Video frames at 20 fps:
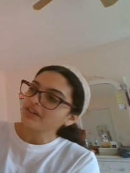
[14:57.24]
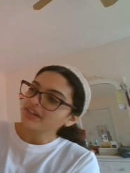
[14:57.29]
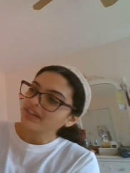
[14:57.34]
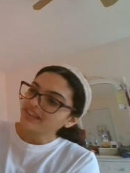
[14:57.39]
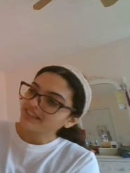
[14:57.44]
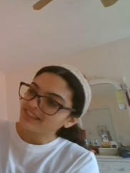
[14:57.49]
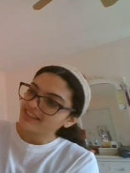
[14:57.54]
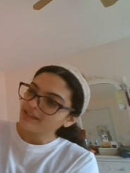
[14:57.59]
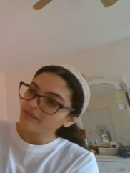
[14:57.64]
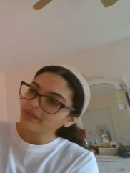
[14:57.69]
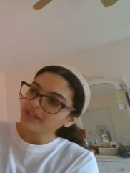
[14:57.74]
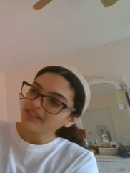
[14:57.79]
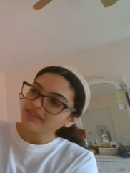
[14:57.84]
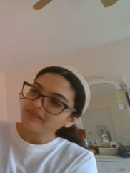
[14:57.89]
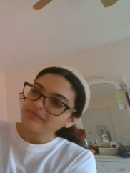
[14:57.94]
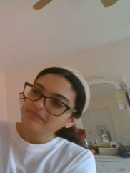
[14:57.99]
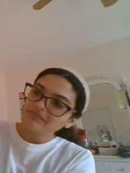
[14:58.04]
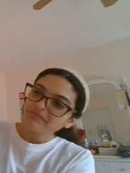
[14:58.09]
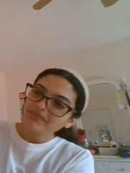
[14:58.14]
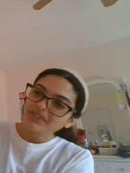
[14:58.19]
art
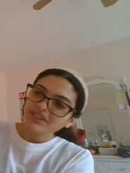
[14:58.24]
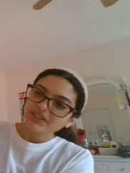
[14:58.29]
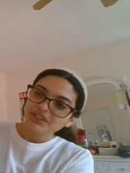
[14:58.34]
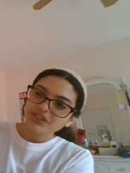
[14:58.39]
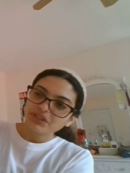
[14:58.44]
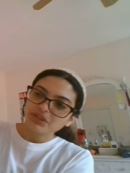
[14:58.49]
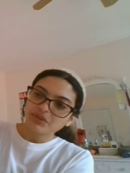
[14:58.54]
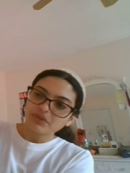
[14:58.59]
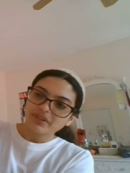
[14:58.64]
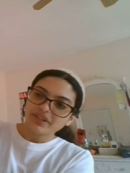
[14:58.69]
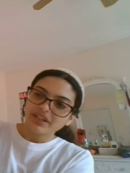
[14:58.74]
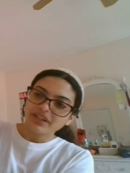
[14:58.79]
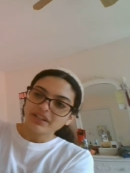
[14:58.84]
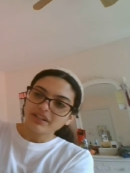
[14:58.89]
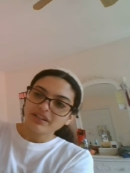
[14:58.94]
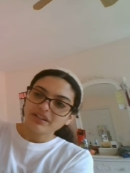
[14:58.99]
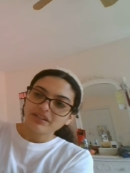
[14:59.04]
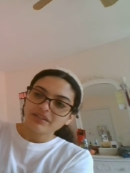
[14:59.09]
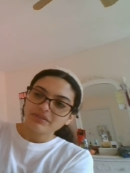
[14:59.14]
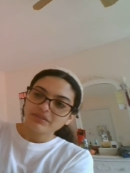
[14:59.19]
exhibit. Drawing